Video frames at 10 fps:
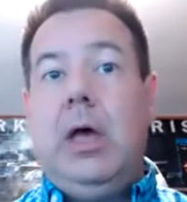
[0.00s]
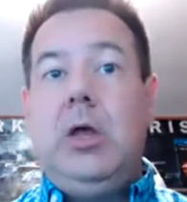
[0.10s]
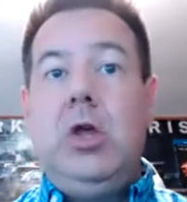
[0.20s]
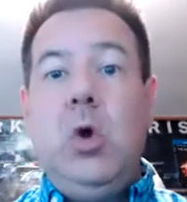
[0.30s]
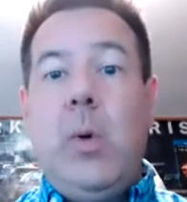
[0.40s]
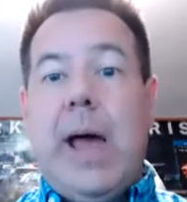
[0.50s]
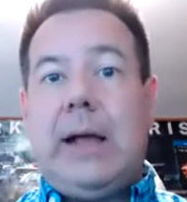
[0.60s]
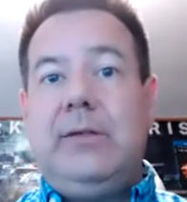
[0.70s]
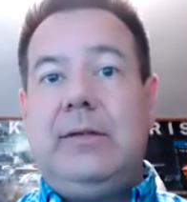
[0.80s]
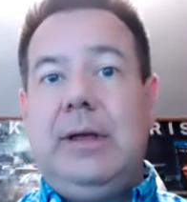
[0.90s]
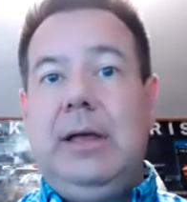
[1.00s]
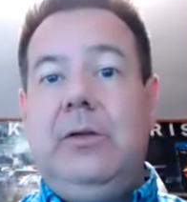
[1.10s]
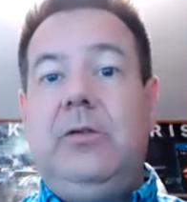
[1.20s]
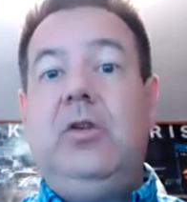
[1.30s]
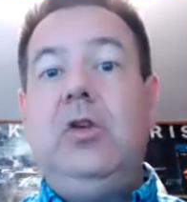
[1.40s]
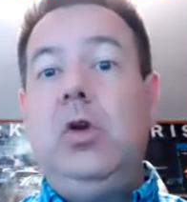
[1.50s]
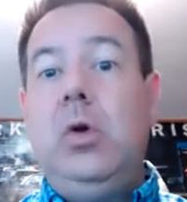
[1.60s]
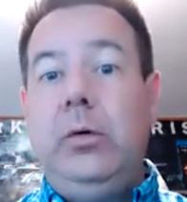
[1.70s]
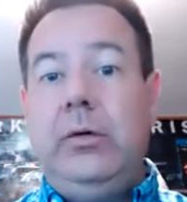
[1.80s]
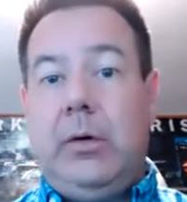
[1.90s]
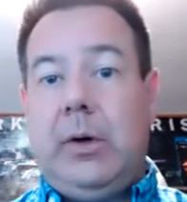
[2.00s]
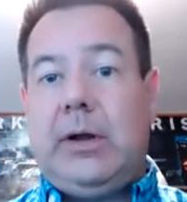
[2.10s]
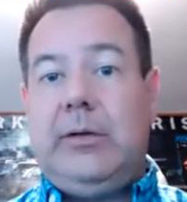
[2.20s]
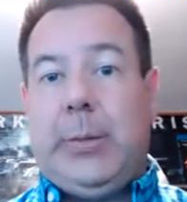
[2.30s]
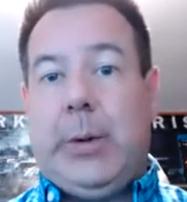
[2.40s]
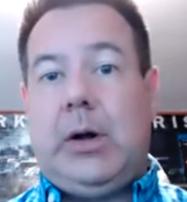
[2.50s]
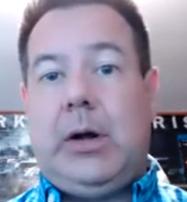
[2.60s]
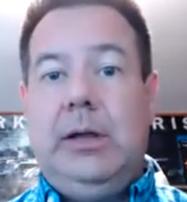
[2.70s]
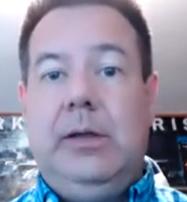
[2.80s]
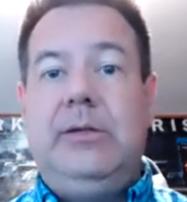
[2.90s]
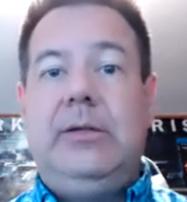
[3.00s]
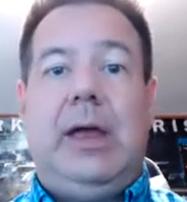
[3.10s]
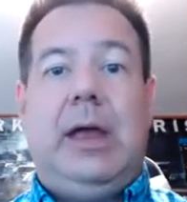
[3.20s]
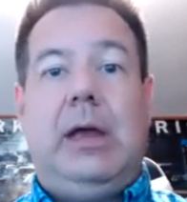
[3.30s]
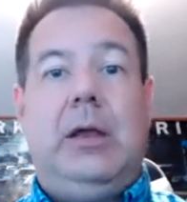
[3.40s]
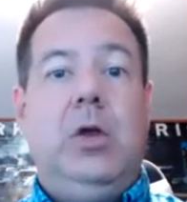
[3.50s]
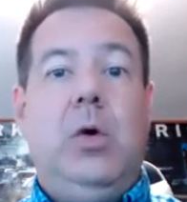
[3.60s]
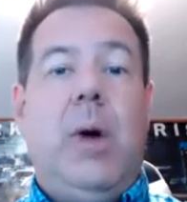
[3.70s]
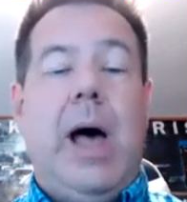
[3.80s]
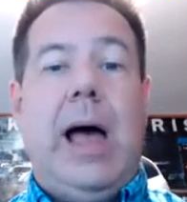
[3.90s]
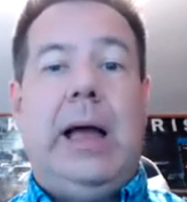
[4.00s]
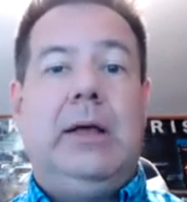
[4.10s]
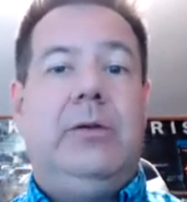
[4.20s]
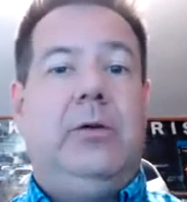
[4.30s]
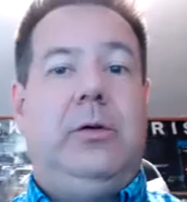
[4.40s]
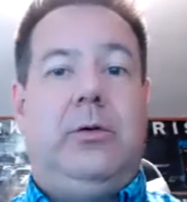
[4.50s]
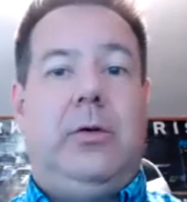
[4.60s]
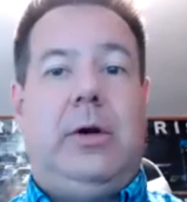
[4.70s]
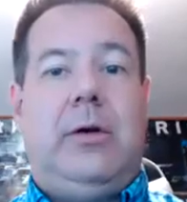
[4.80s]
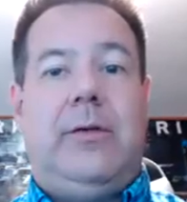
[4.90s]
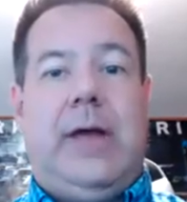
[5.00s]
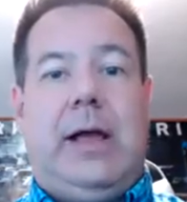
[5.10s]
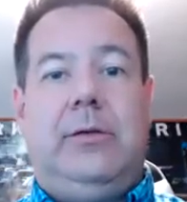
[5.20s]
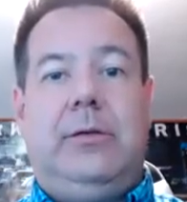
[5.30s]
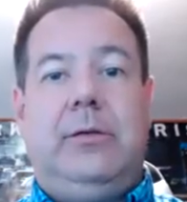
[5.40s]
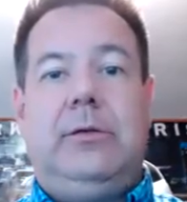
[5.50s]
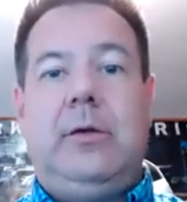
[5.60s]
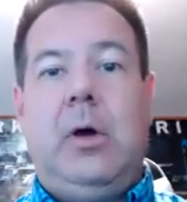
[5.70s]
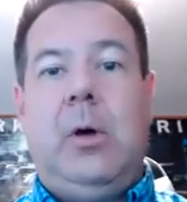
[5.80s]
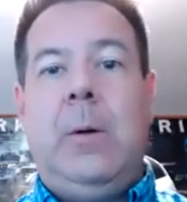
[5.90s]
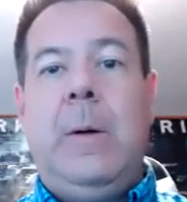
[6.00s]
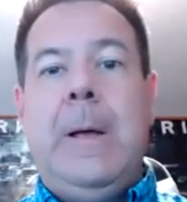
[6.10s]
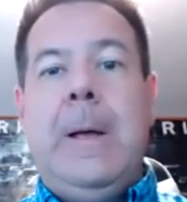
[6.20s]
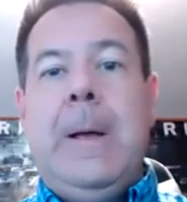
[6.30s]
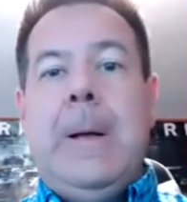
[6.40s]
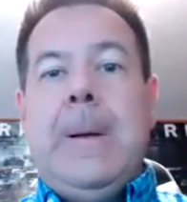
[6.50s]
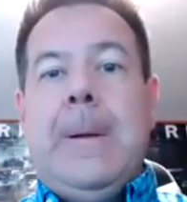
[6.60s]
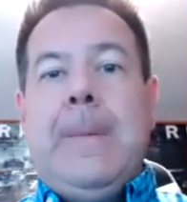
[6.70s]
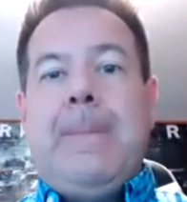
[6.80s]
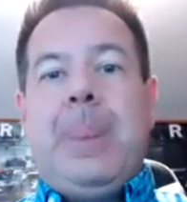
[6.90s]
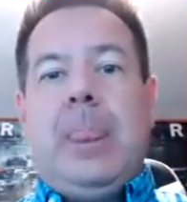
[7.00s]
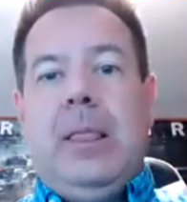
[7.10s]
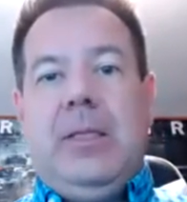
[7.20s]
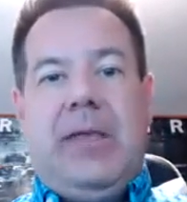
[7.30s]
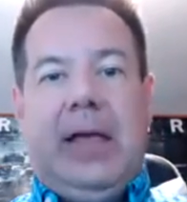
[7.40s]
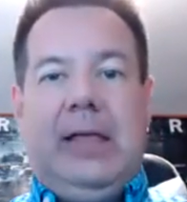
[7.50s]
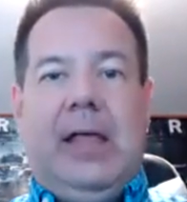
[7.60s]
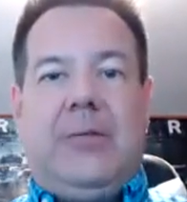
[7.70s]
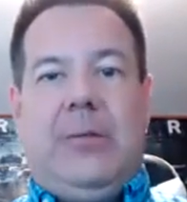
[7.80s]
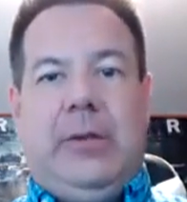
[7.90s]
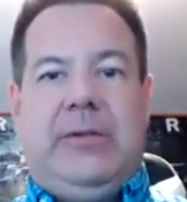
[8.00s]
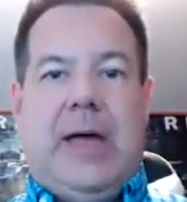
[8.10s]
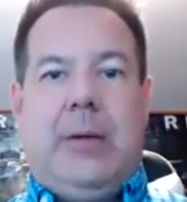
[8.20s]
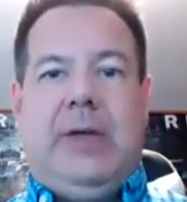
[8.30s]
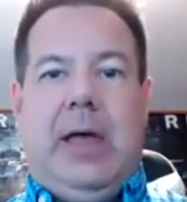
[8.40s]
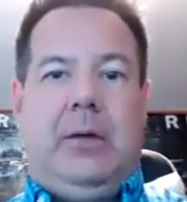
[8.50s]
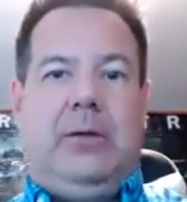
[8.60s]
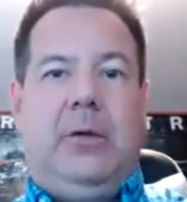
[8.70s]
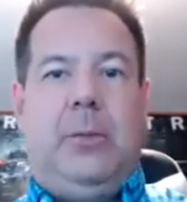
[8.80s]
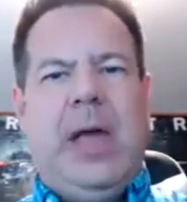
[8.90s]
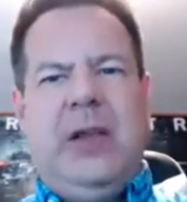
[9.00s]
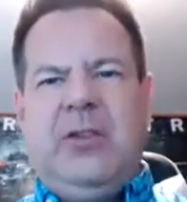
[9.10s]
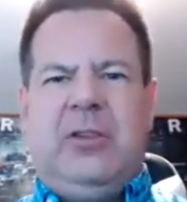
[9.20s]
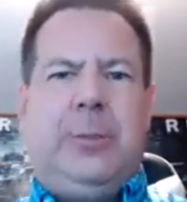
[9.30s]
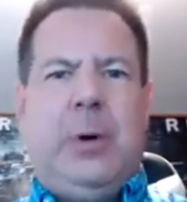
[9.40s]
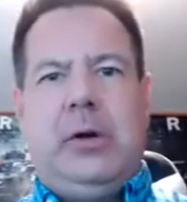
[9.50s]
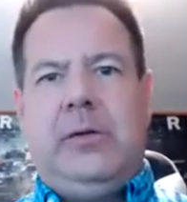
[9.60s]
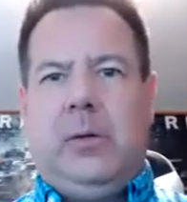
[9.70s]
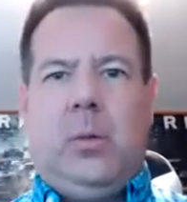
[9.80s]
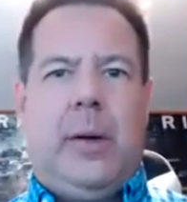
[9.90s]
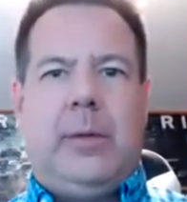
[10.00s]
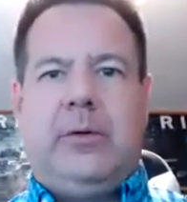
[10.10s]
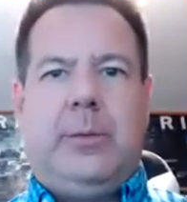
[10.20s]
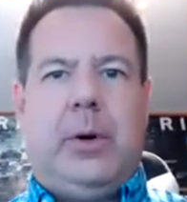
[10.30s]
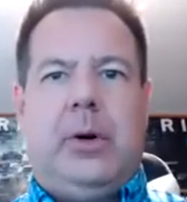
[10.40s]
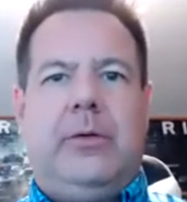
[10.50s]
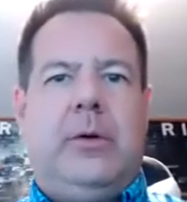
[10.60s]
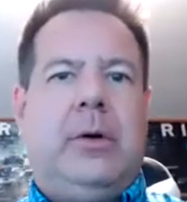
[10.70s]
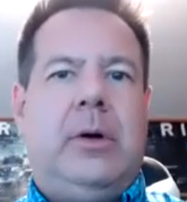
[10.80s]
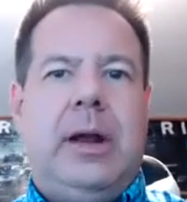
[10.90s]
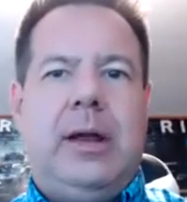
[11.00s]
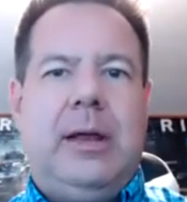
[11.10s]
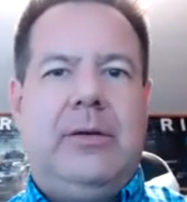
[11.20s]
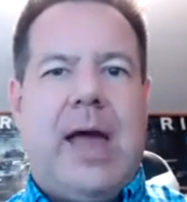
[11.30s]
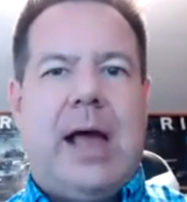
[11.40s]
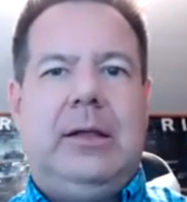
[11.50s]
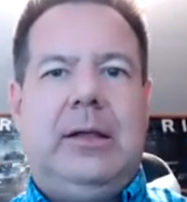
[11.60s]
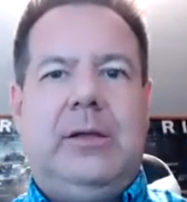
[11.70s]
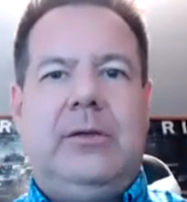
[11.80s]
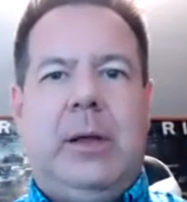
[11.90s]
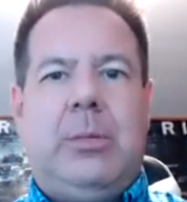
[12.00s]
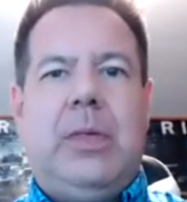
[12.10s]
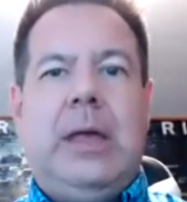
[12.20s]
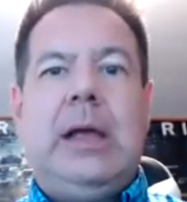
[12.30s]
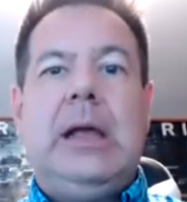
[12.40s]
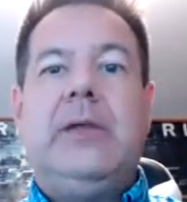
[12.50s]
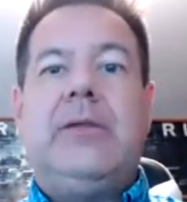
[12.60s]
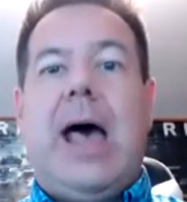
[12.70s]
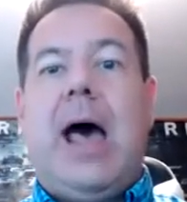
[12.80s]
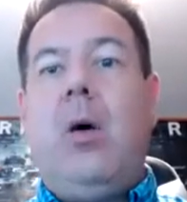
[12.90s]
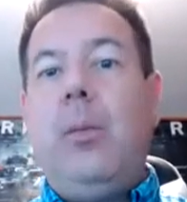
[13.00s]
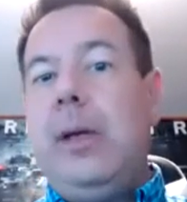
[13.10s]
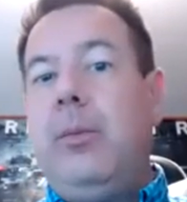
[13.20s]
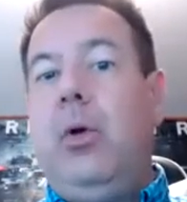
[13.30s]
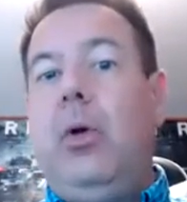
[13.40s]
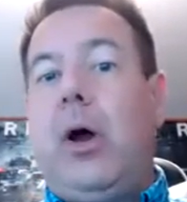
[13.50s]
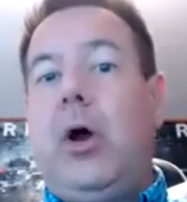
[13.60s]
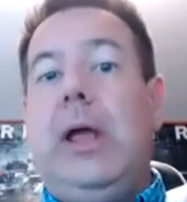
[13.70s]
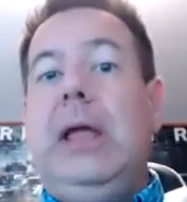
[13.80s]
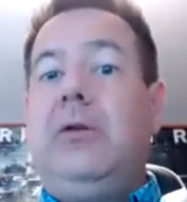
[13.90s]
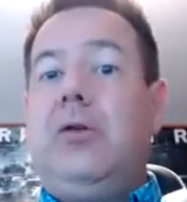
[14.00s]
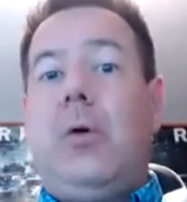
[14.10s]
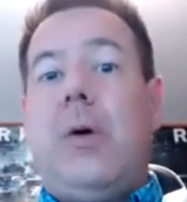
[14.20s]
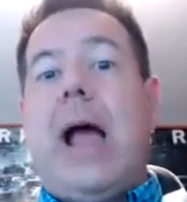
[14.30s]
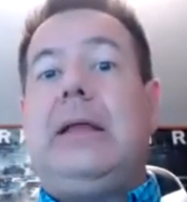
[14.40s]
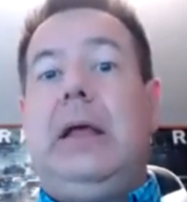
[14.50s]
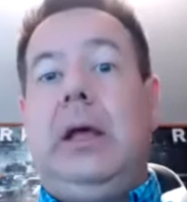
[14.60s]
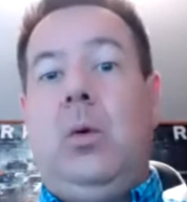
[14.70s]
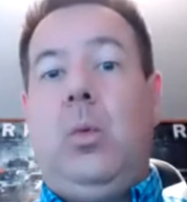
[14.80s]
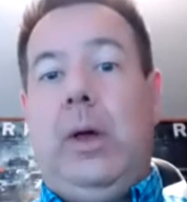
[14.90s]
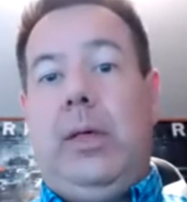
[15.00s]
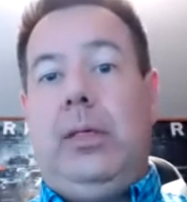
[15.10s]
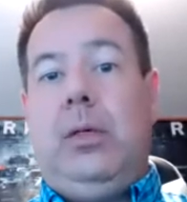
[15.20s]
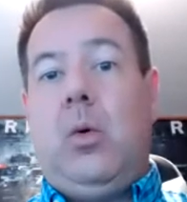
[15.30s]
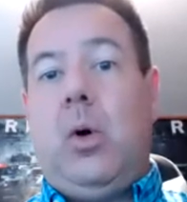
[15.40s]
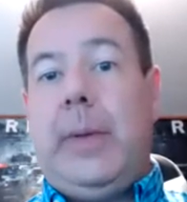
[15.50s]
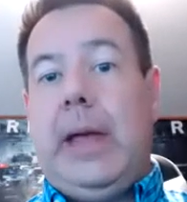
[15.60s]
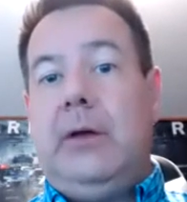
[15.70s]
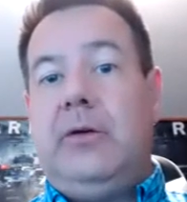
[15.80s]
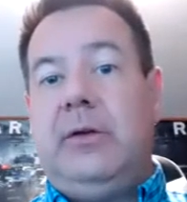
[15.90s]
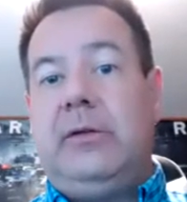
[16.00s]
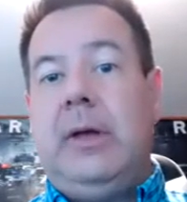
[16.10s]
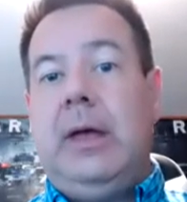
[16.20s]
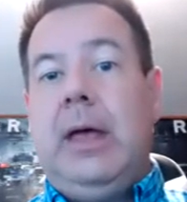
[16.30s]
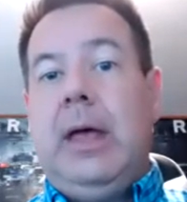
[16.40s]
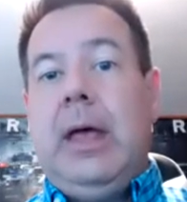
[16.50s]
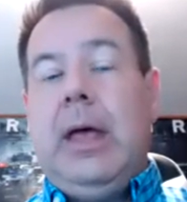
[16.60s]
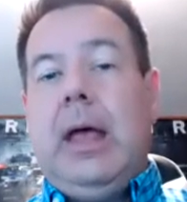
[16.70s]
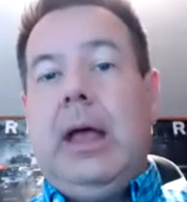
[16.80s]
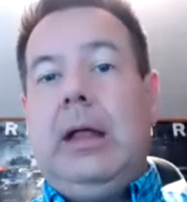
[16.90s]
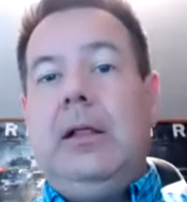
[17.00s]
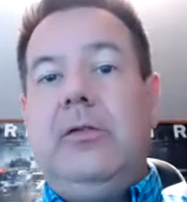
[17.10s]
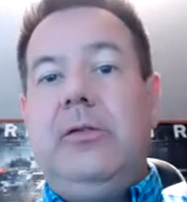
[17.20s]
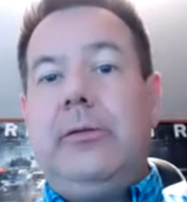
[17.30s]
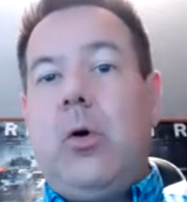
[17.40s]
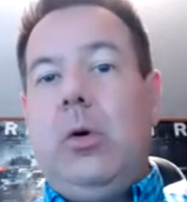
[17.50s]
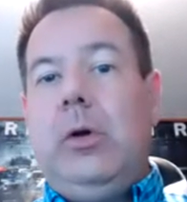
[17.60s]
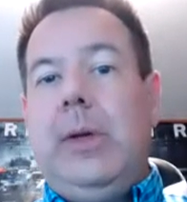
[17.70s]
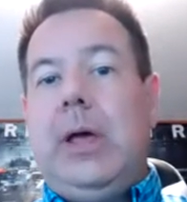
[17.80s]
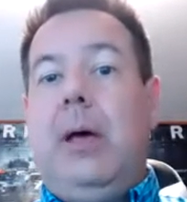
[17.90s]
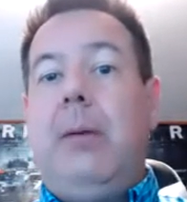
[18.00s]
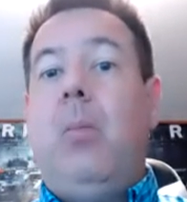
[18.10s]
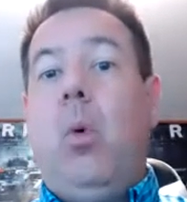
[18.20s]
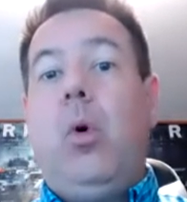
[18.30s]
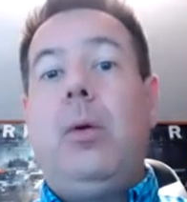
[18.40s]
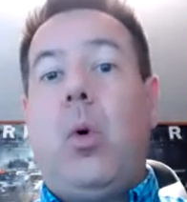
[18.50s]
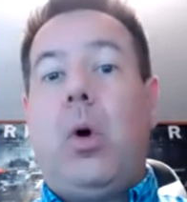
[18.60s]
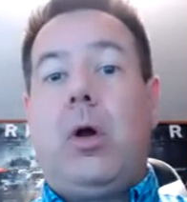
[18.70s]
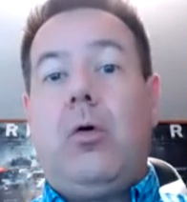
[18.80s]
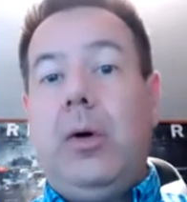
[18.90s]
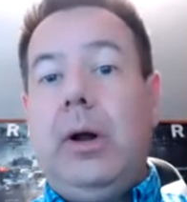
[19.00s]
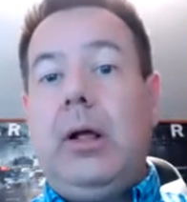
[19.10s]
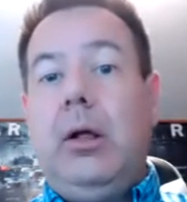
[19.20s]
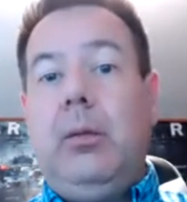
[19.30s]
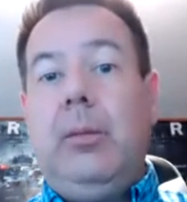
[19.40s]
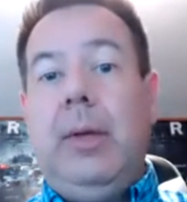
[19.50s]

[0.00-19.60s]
UX is user experience, and UI is user interface. So taking that from the top down, so page experience and web experience are exactly the same thing. It's how people are interacting with your pages. And this is going to become more and more critical,